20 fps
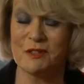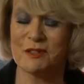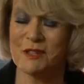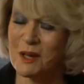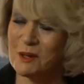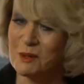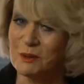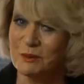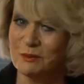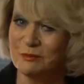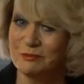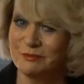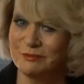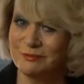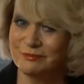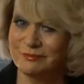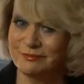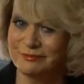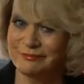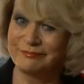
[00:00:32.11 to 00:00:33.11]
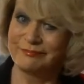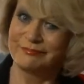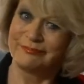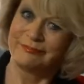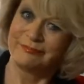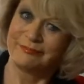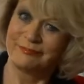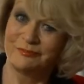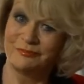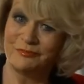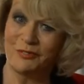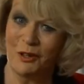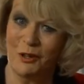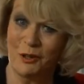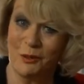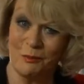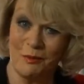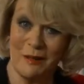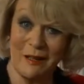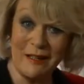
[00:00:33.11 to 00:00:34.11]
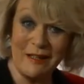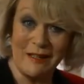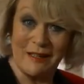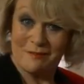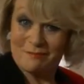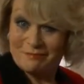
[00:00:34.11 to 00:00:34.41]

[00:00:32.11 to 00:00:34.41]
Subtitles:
So, follow me.